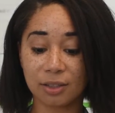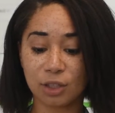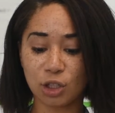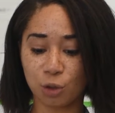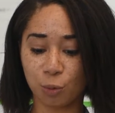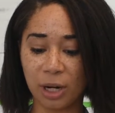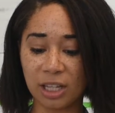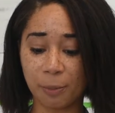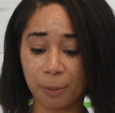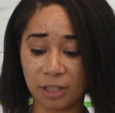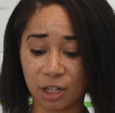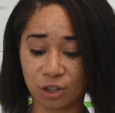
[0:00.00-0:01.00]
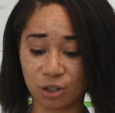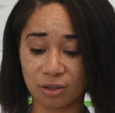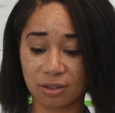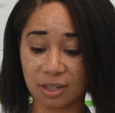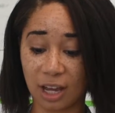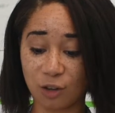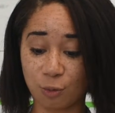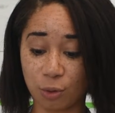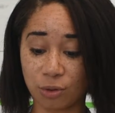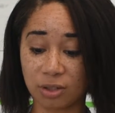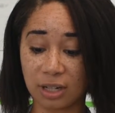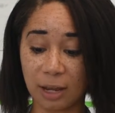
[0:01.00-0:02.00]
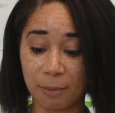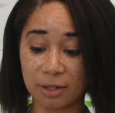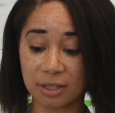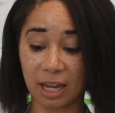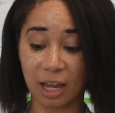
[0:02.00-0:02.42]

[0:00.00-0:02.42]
Did you read the petition, schedules, statements,